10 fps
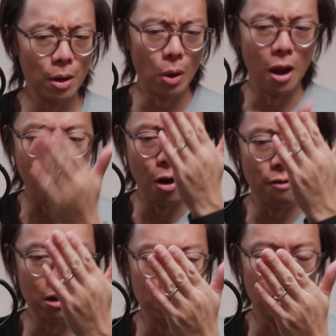Anyway, I
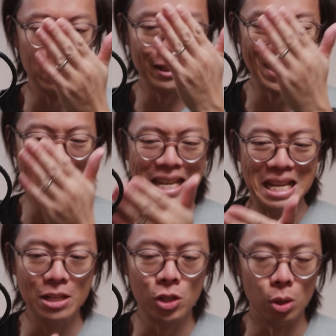really like the
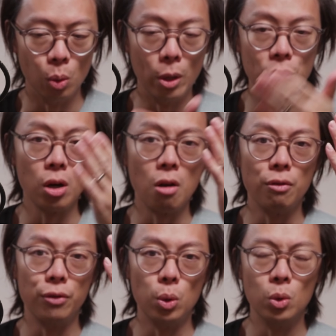E2, which I
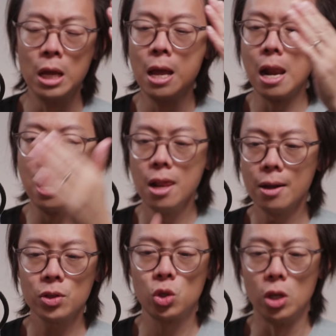reviewed last